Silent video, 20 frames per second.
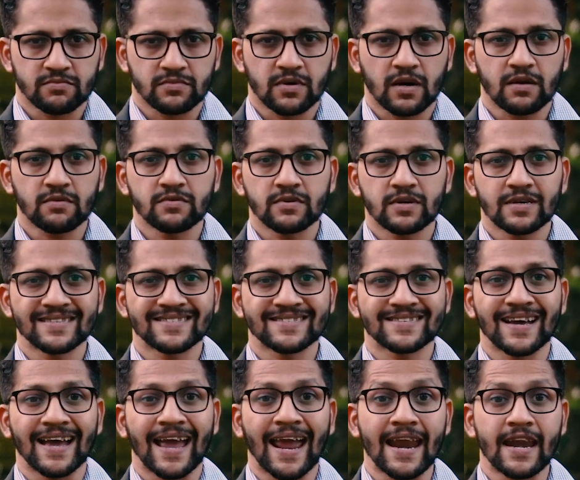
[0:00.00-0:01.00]
Rahu is
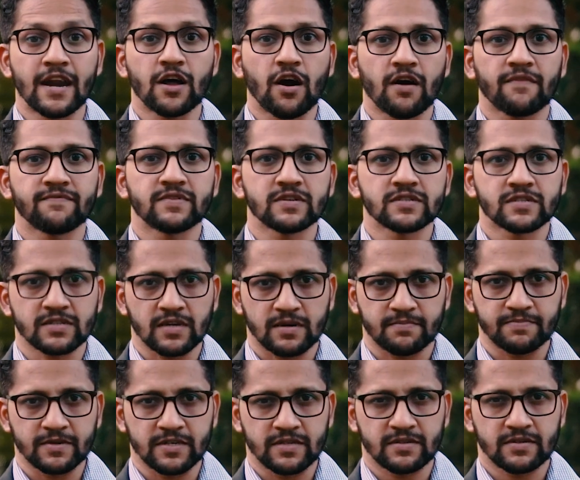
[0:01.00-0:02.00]
the head of the
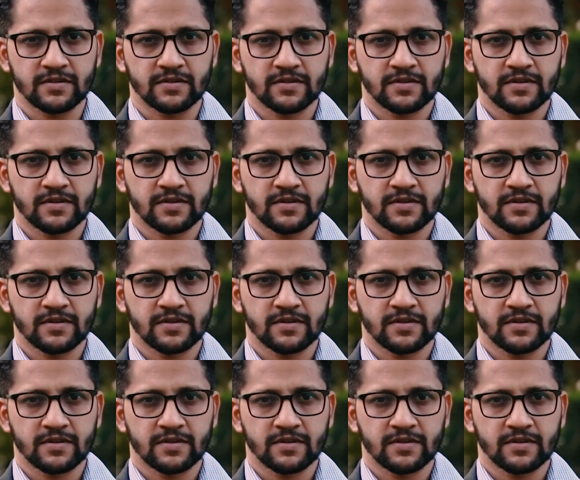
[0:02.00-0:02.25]
serpent.